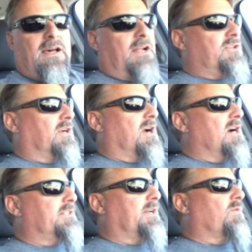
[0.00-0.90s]
I took it
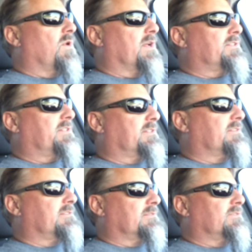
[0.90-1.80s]
hunting once
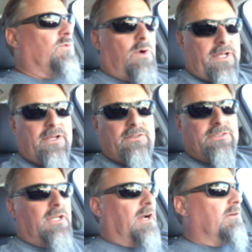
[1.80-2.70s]
20 years
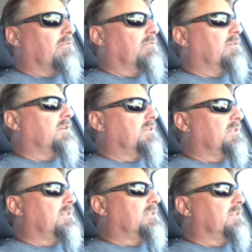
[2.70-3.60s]
ago.
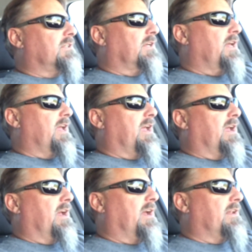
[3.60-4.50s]

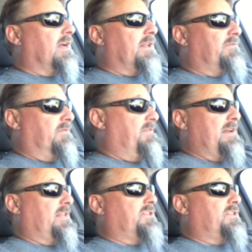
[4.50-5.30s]
And I, in fact, I